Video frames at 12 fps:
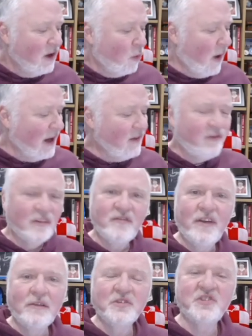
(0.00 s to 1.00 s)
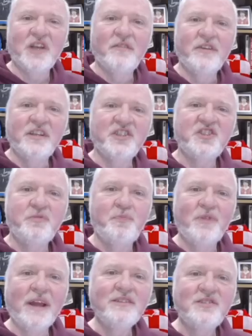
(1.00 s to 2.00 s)
Whitefoot found herself in a
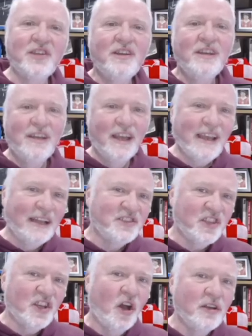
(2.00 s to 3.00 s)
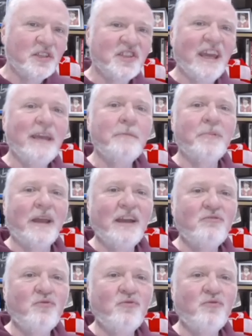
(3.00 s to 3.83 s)
sprint against the Connah's key player,